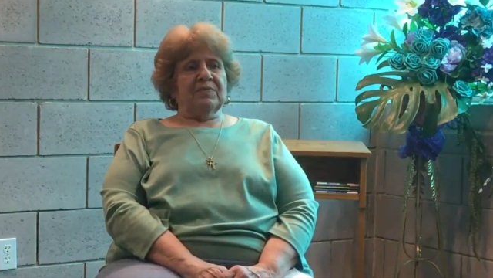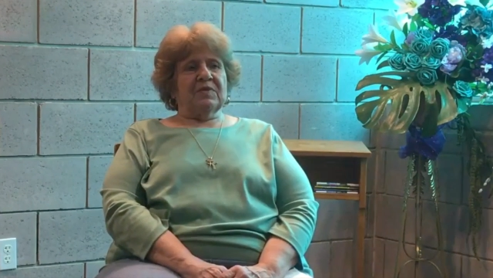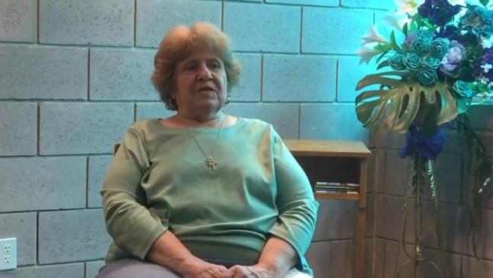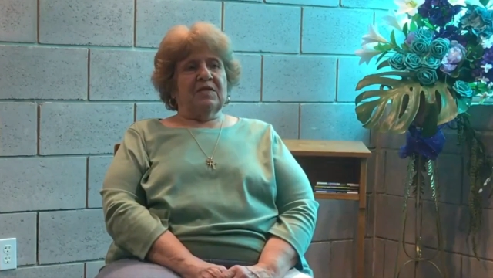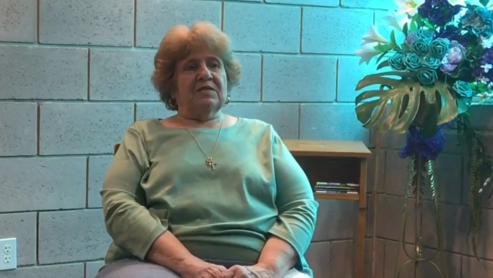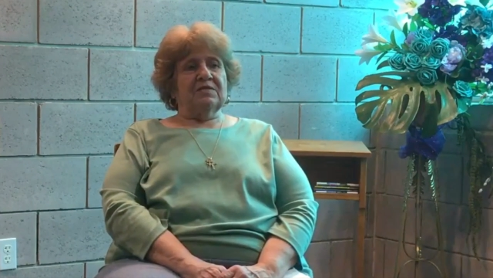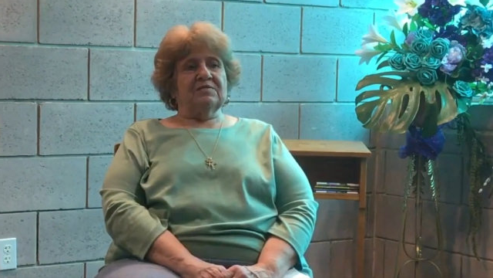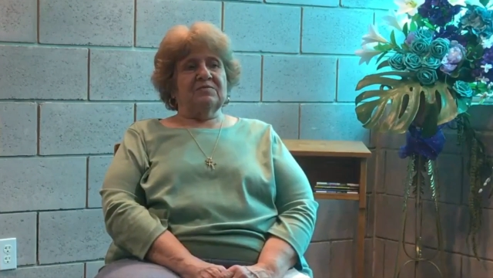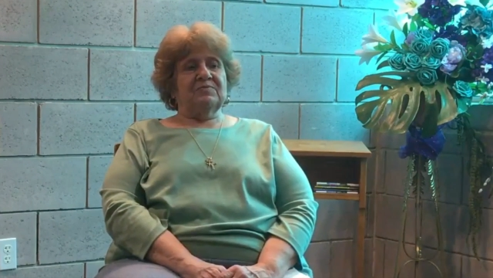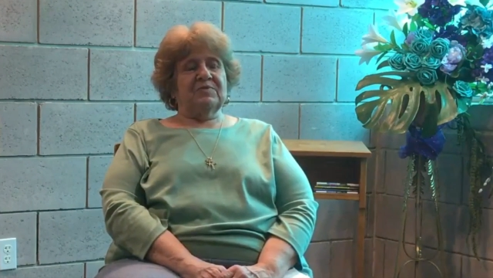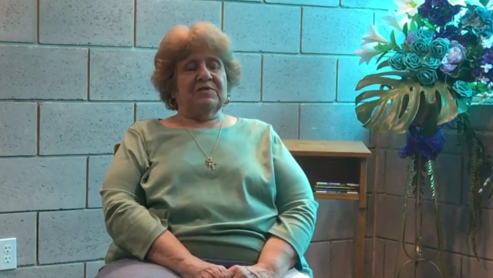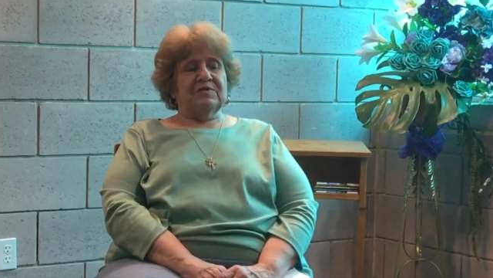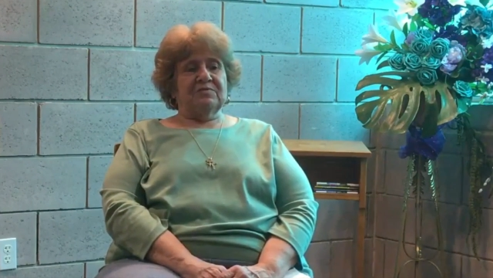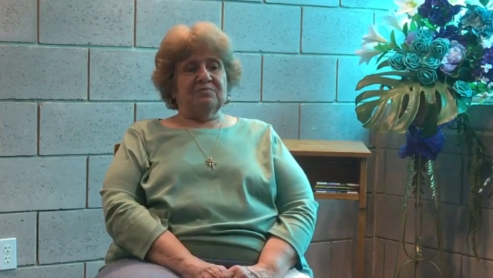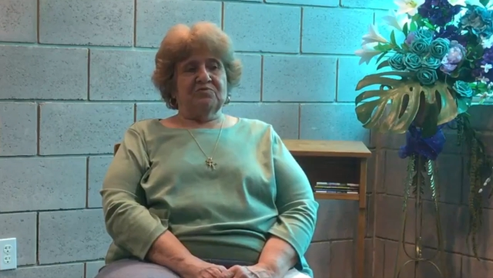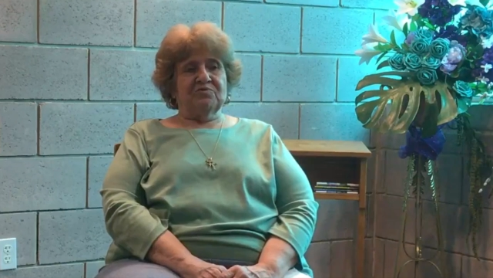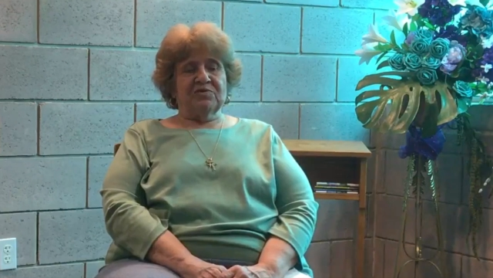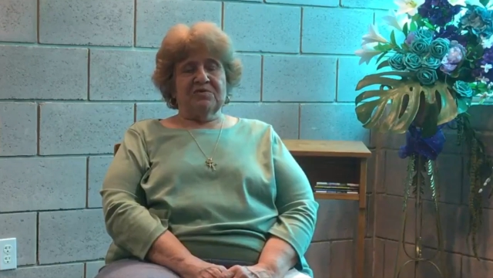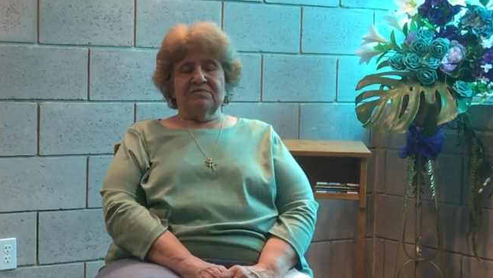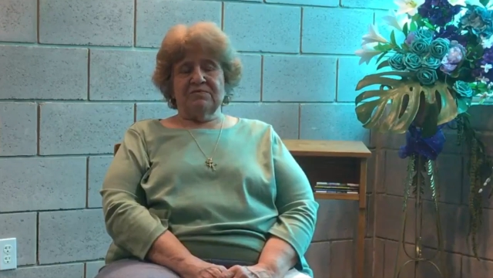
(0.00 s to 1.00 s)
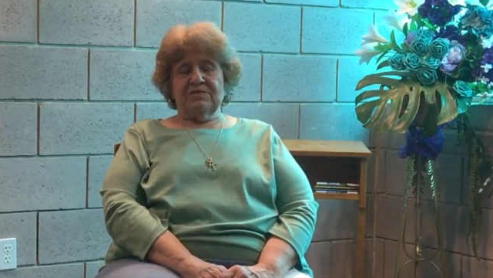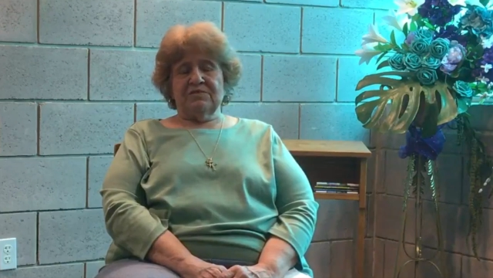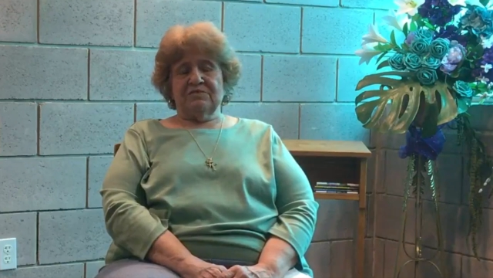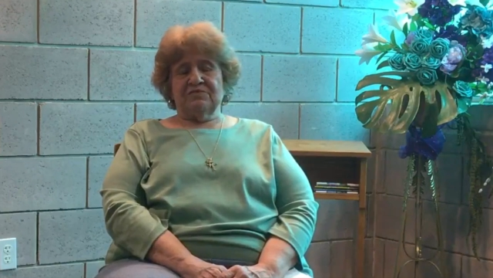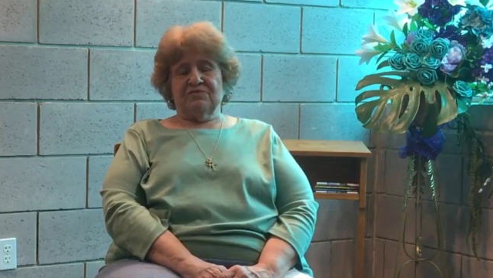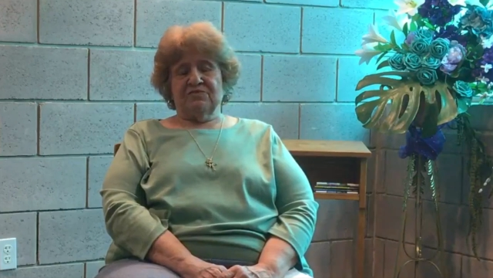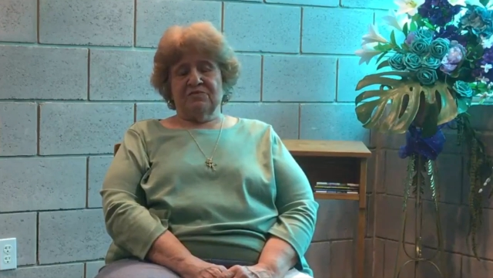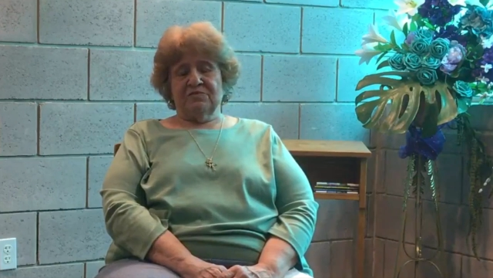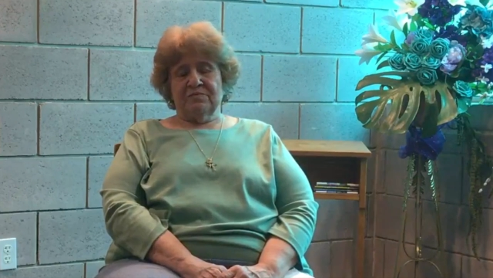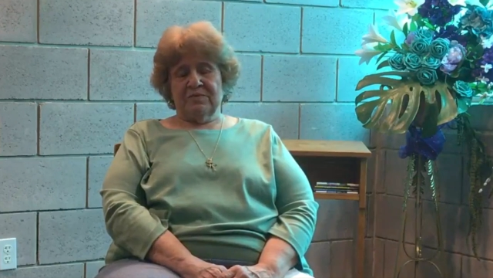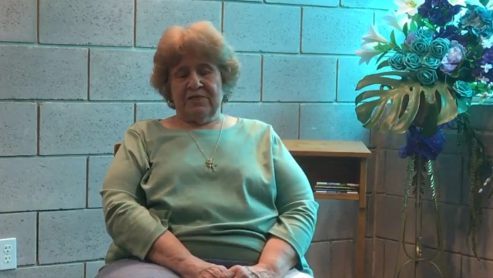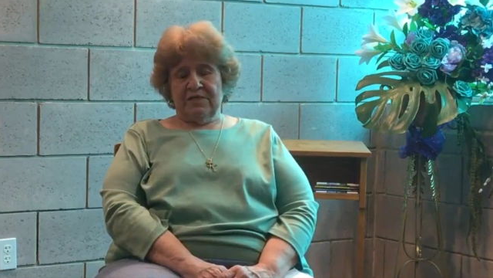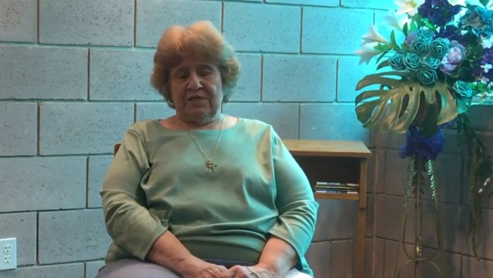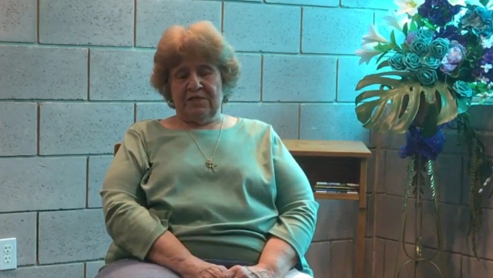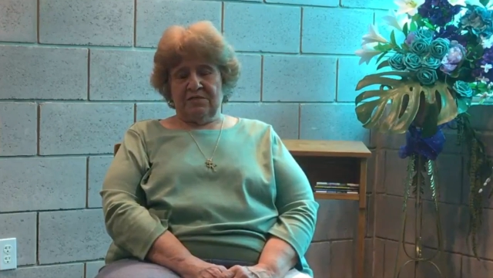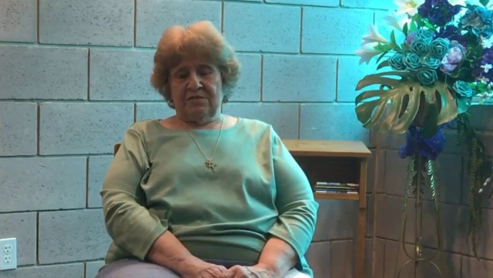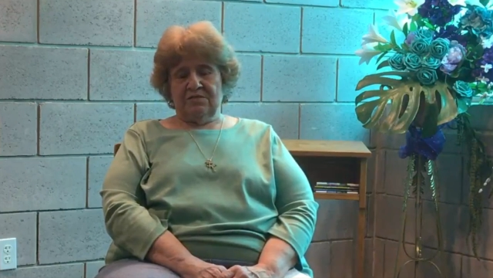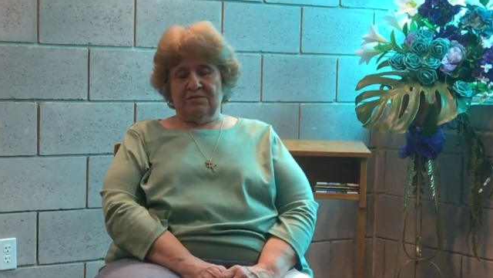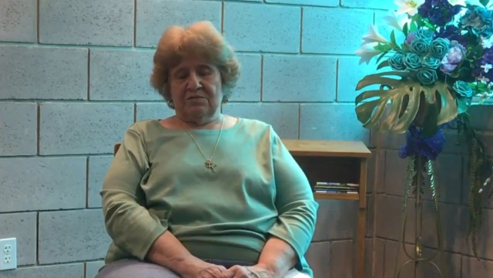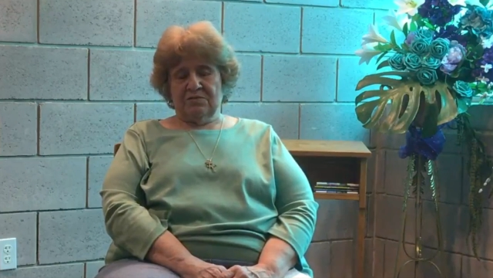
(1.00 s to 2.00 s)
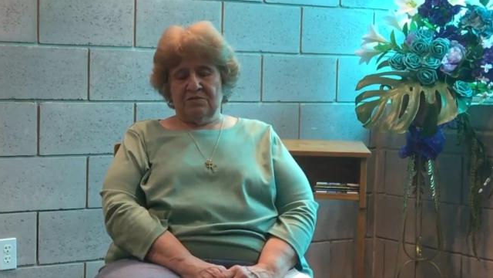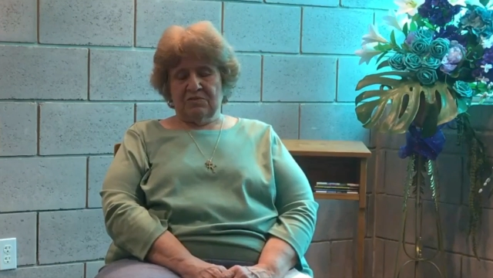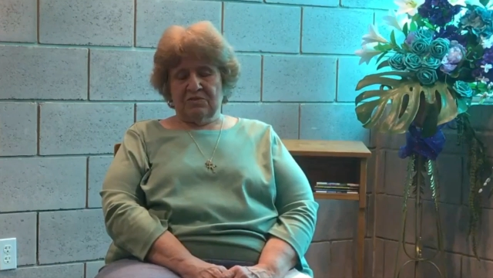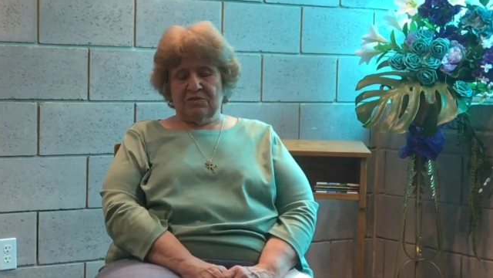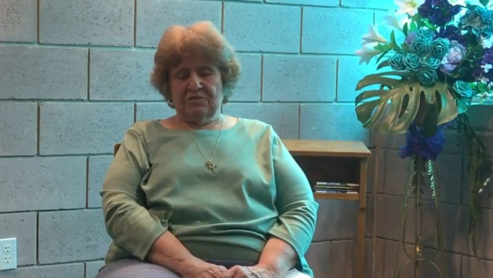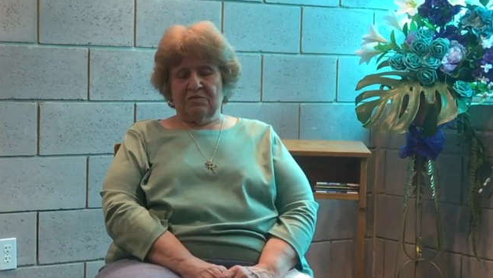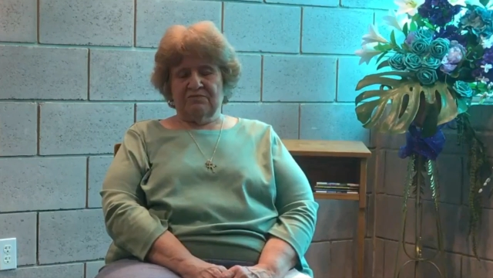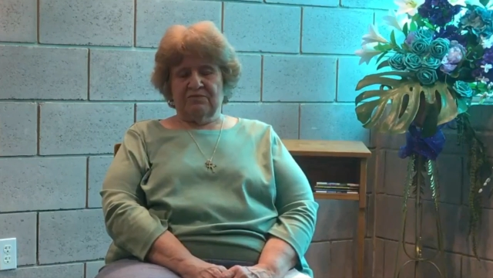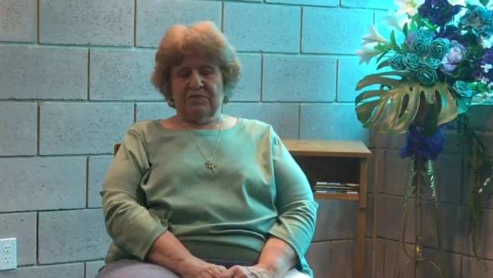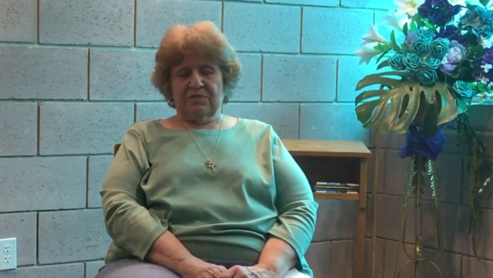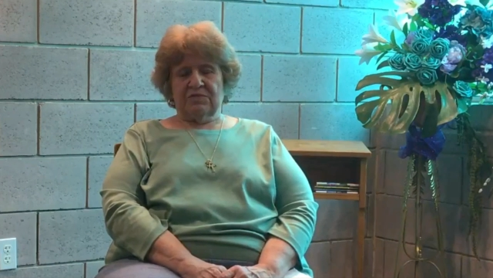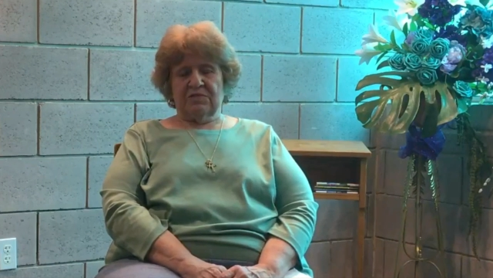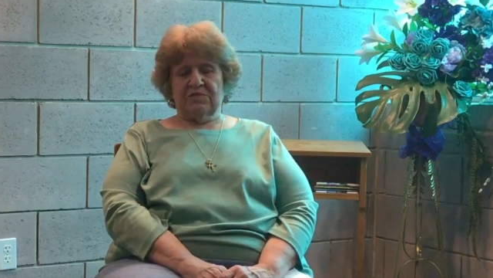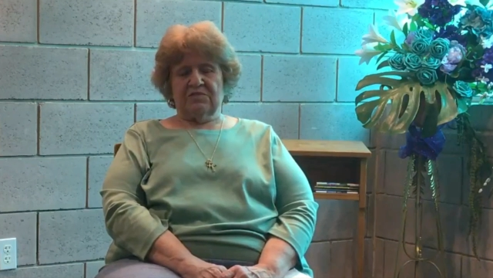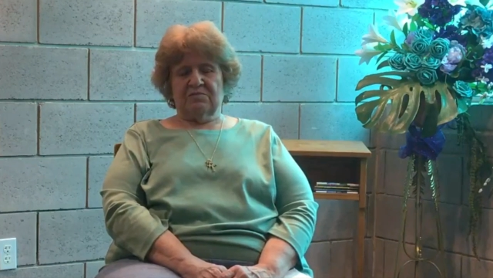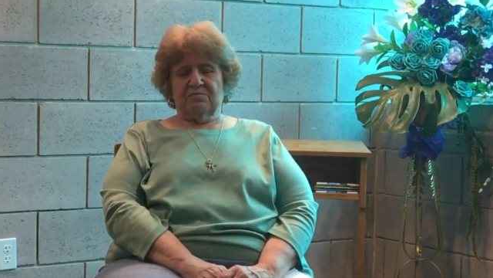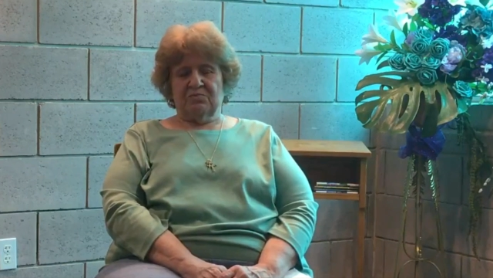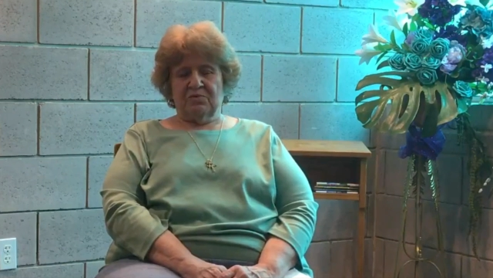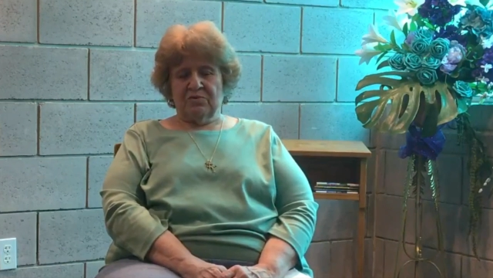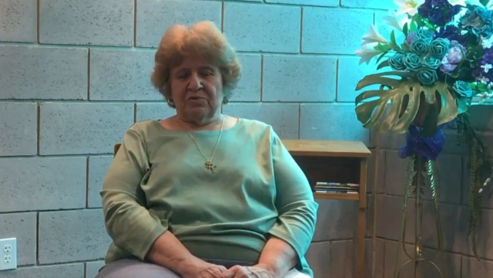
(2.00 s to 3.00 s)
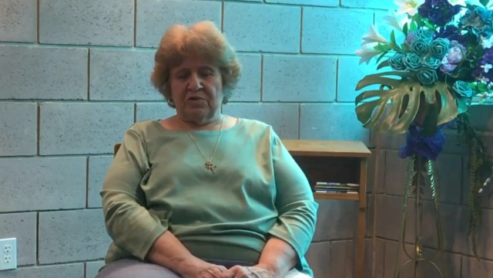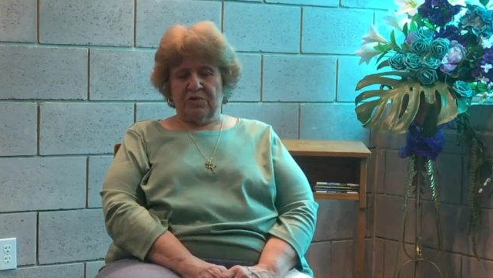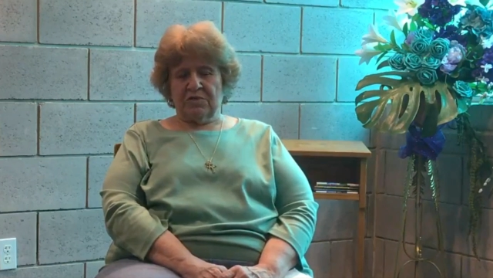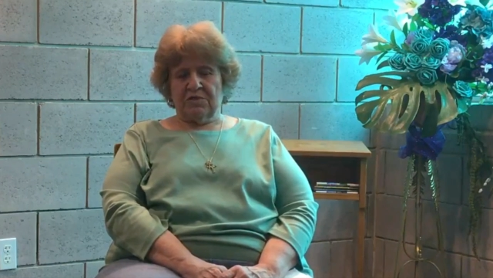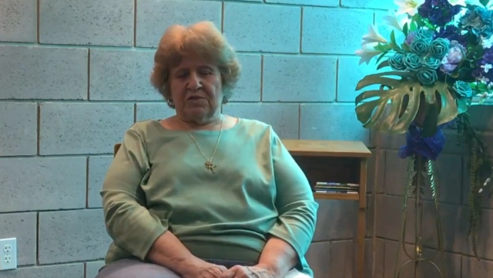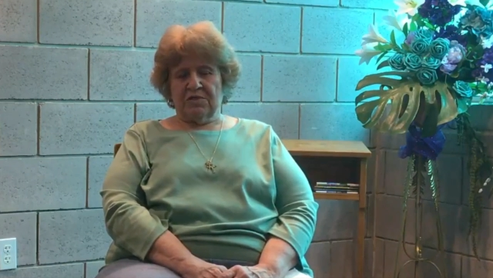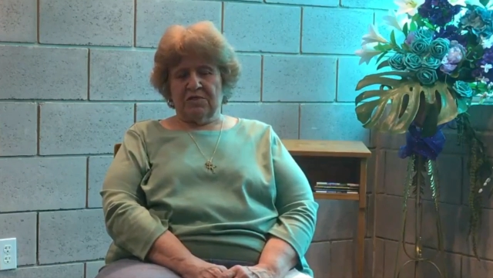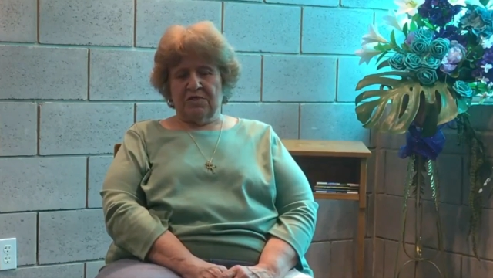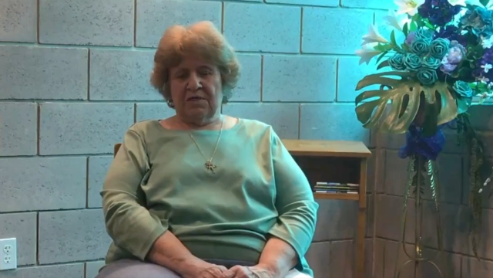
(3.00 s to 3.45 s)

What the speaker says: It has been a privilege for me to serve on this board.